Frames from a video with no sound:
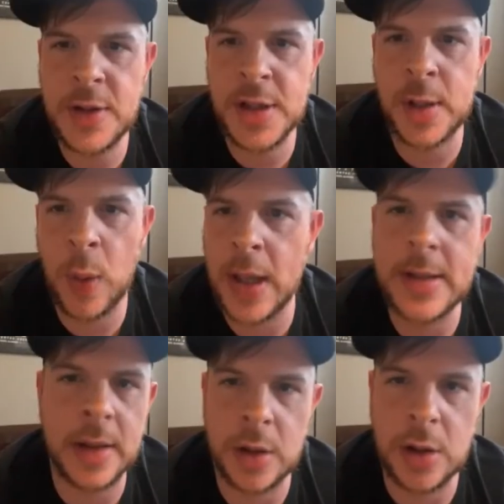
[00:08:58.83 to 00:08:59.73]
just a hmm.
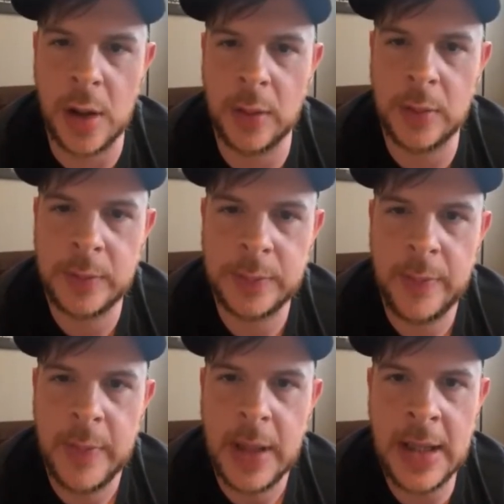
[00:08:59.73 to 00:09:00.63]
wrestling show.
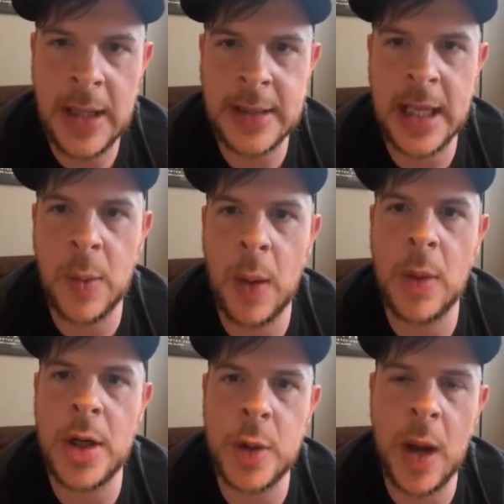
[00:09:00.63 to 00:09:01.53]
And that's kind of what I
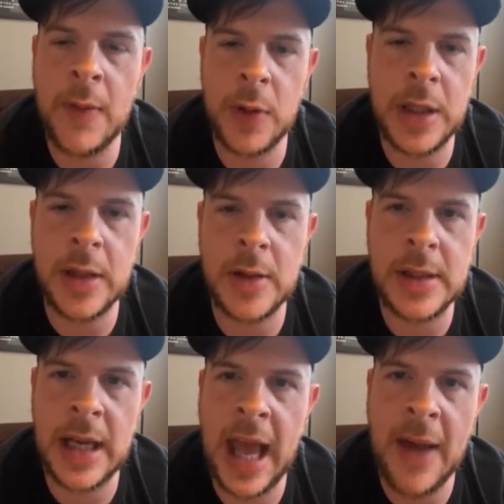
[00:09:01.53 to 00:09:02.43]
want to do every year is
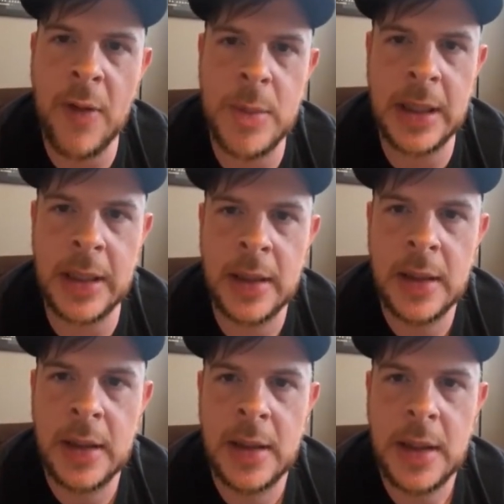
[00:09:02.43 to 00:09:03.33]
kind of have it be,
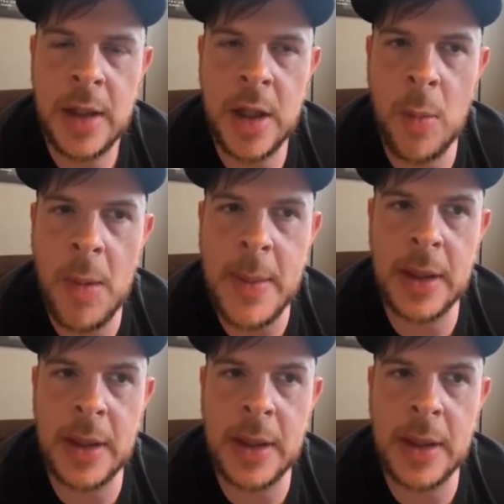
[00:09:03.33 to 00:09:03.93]
you know, maybe a